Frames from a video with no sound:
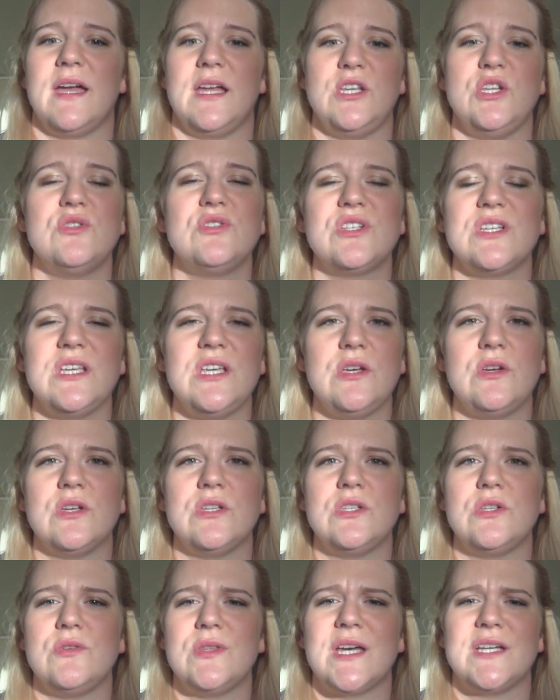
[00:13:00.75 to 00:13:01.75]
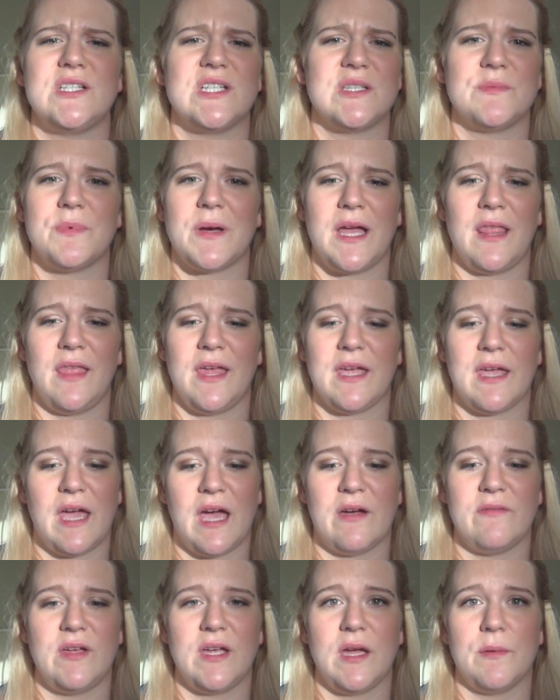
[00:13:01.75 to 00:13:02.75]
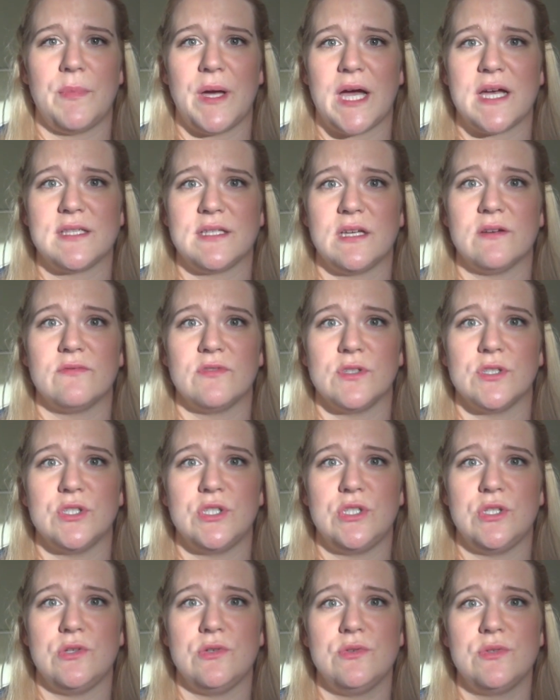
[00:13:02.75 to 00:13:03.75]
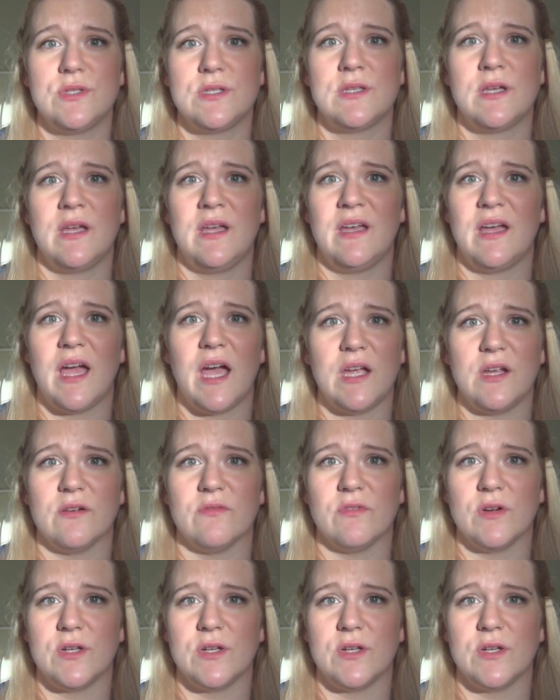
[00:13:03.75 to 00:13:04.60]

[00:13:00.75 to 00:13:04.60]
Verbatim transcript: And usually you can do that just by like having a basket full of shoes at your